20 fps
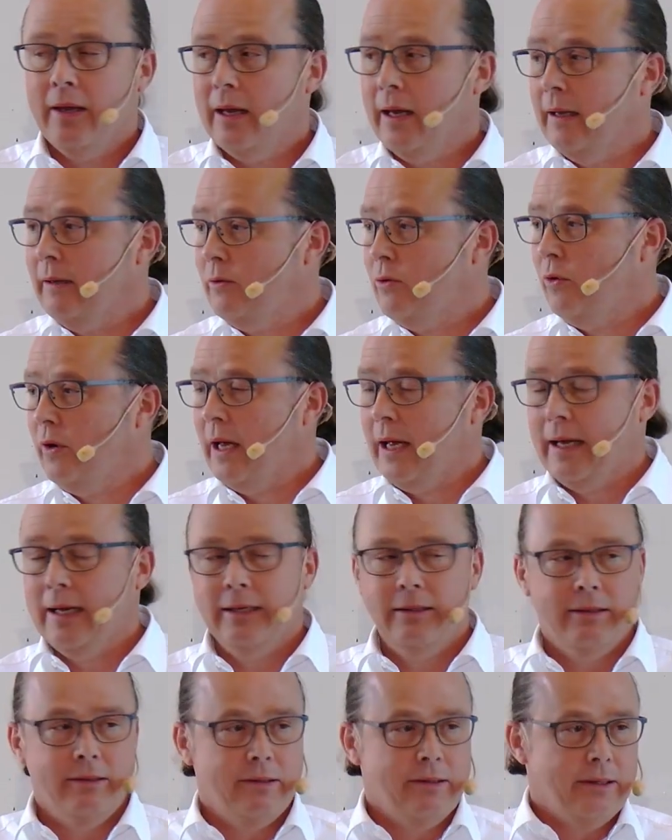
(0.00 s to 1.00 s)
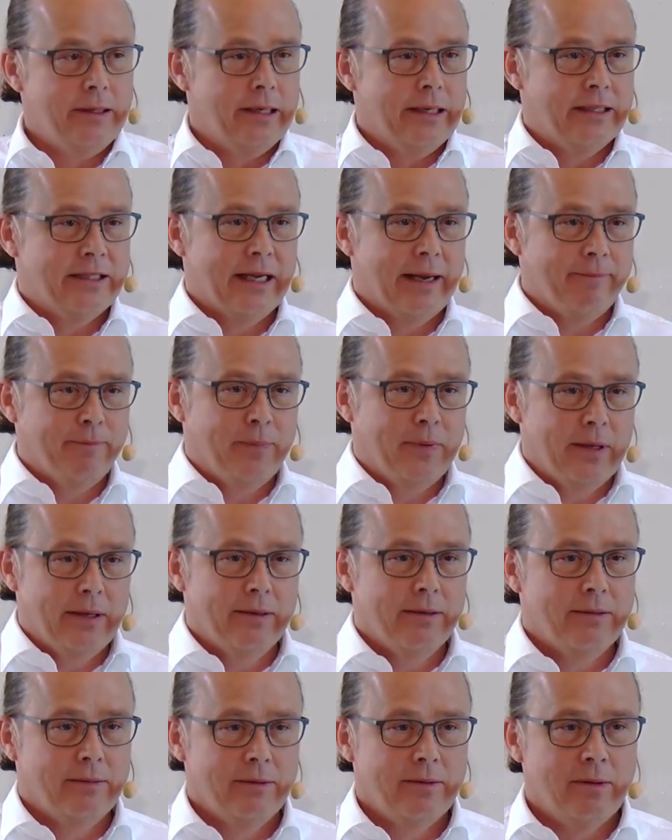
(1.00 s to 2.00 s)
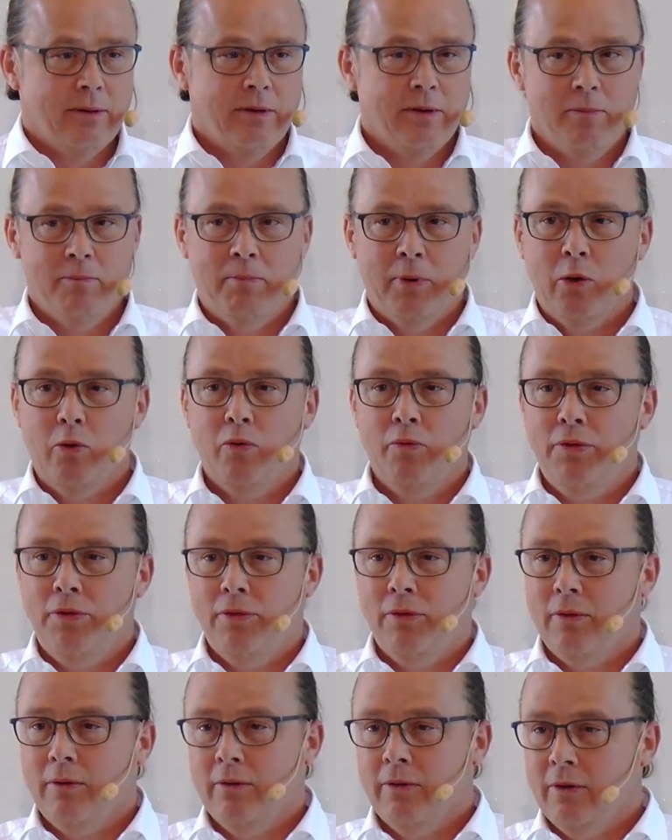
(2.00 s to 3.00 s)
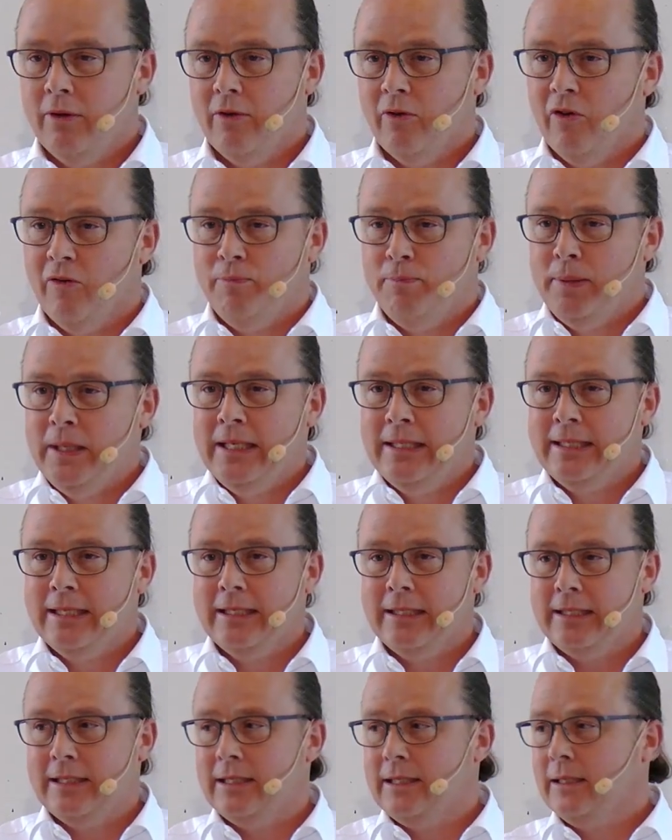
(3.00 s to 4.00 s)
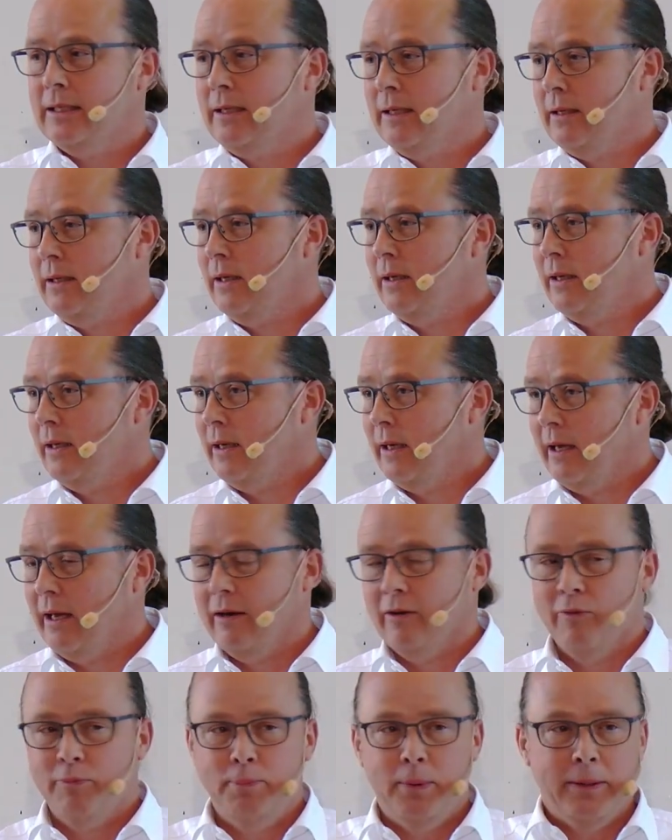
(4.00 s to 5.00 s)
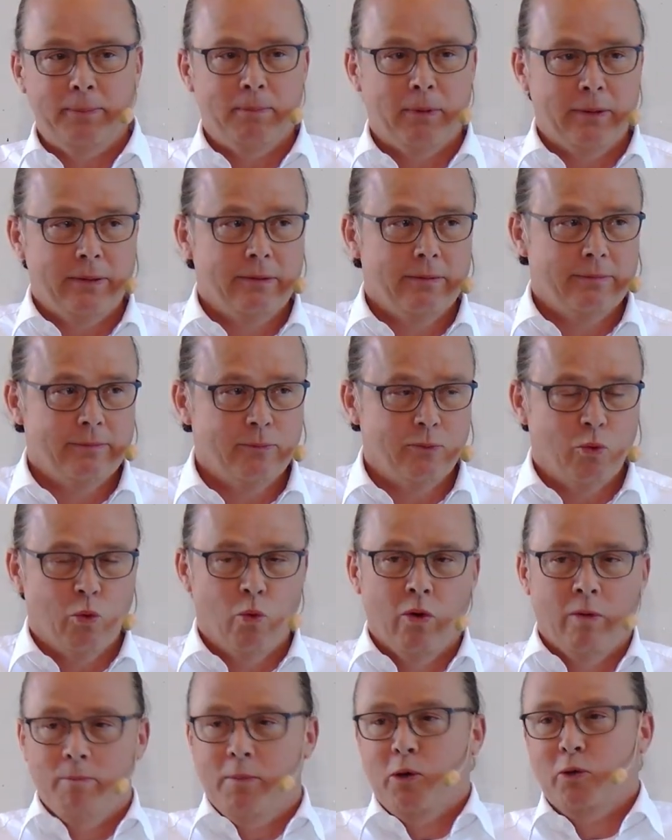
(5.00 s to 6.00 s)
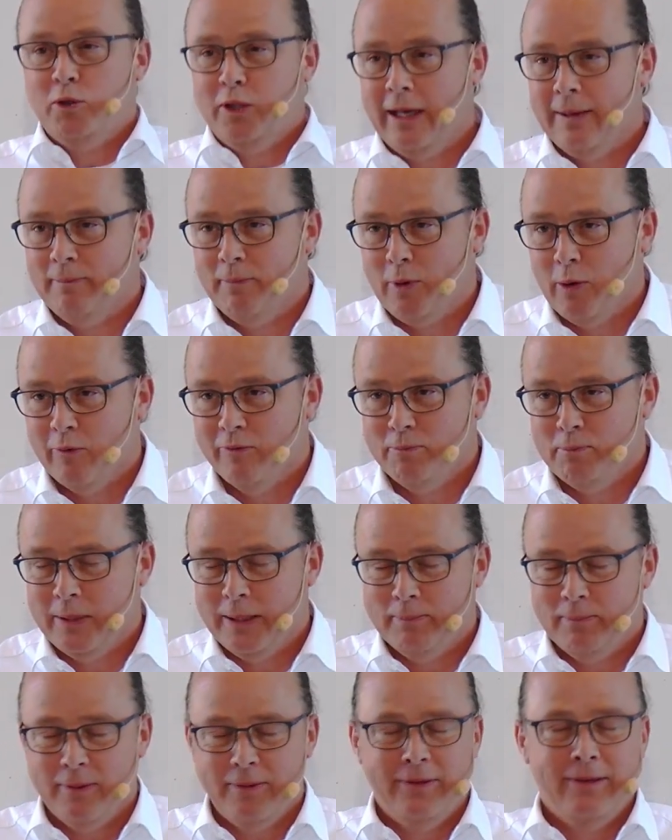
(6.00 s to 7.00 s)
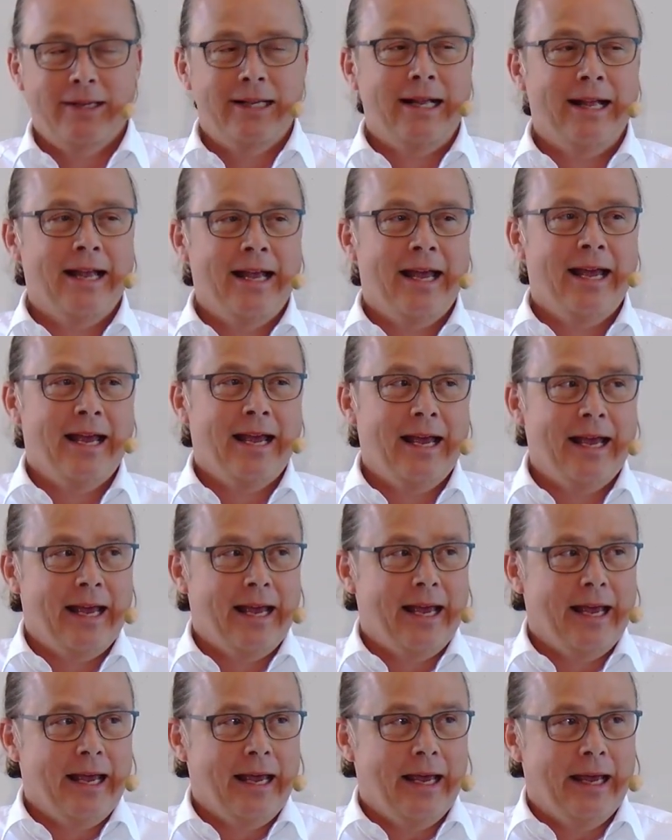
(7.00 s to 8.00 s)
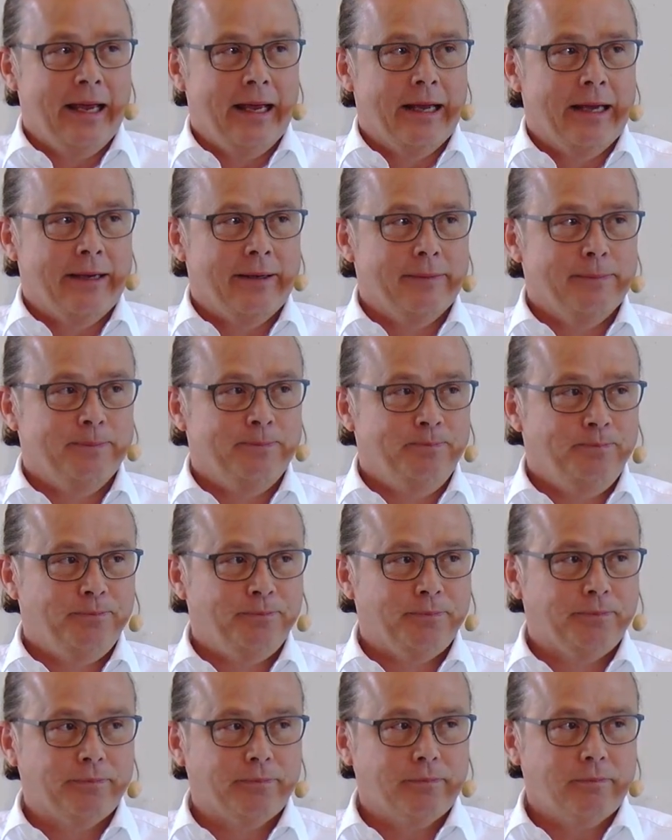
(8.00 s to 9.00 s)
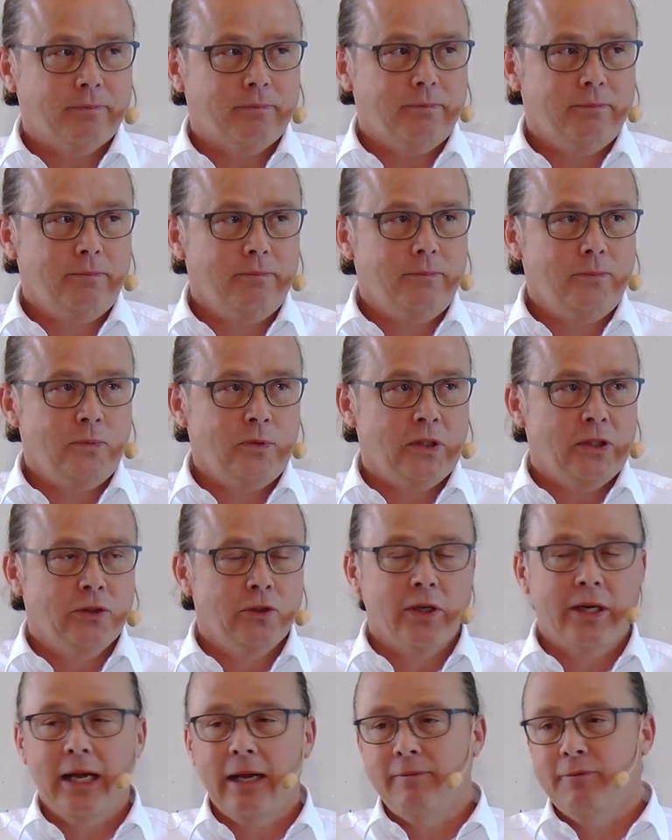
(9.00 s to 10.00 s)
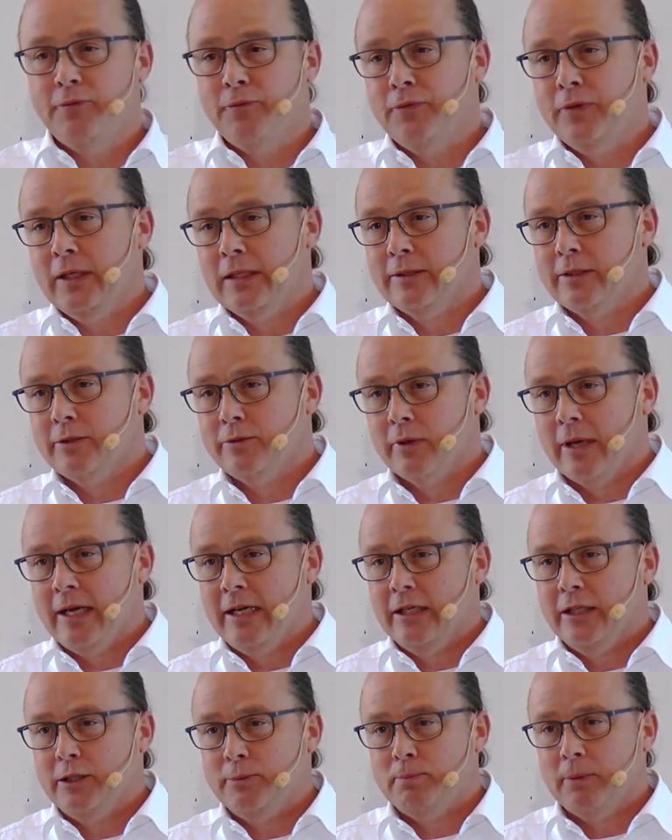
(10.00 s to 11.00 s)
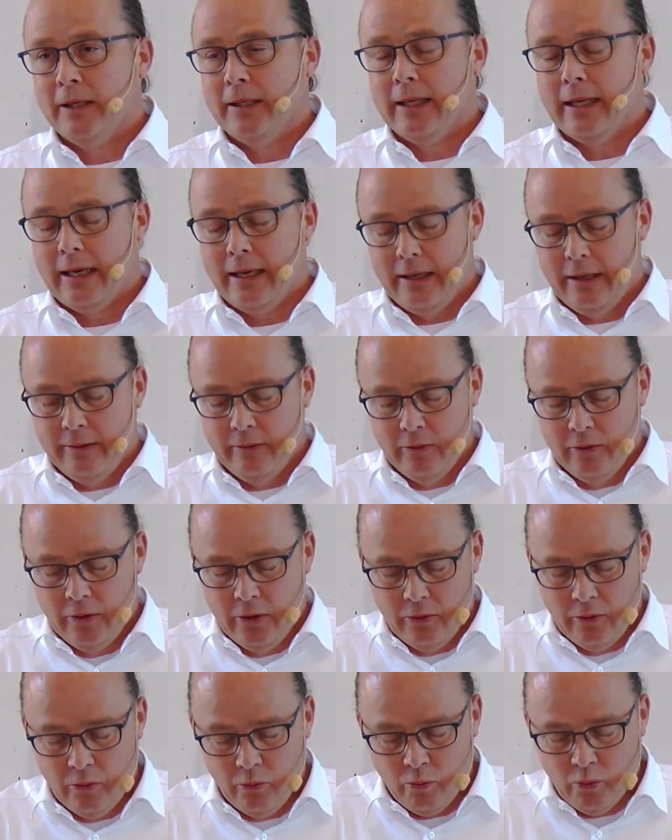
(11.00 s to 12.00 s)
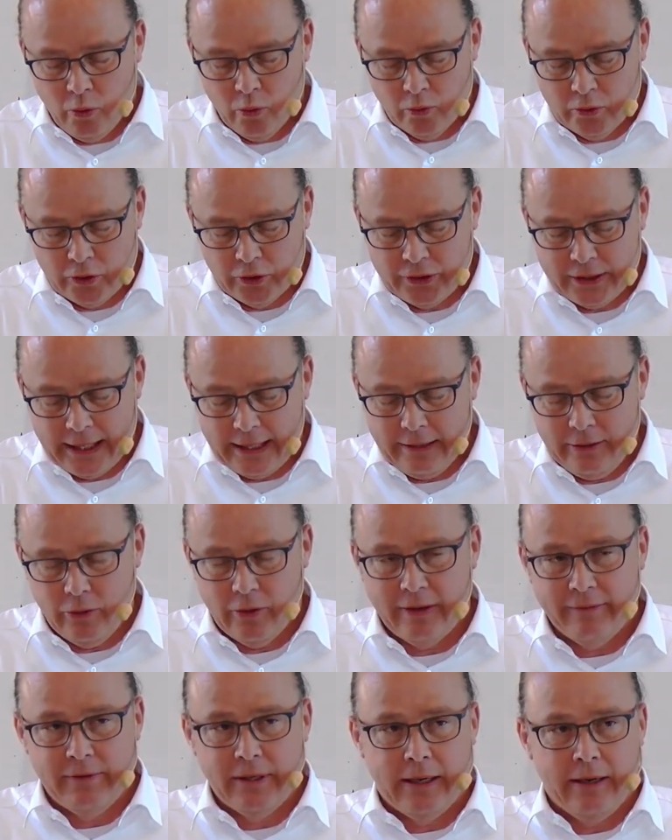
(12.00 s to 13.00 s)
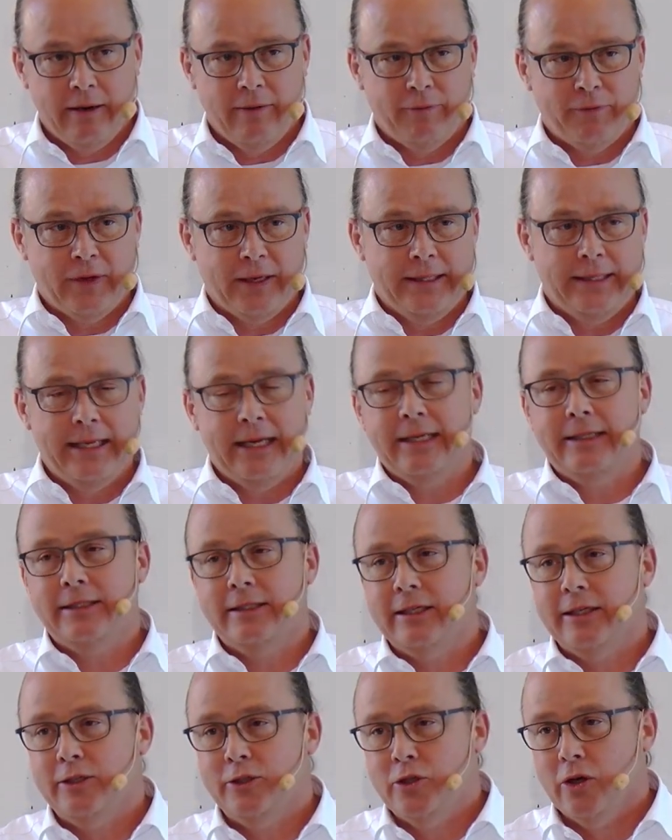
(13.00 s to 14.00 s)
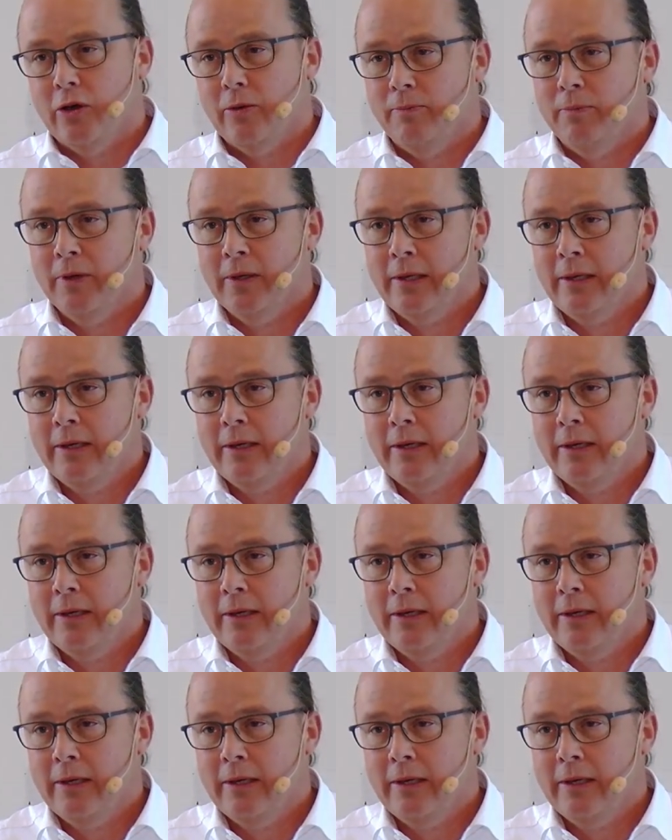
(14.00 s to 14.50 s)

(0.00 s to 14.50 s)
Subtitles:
And today it's empty, both of pieces and of people, almost empty of people. So that feels strange, but I would also say you have done a fantastic job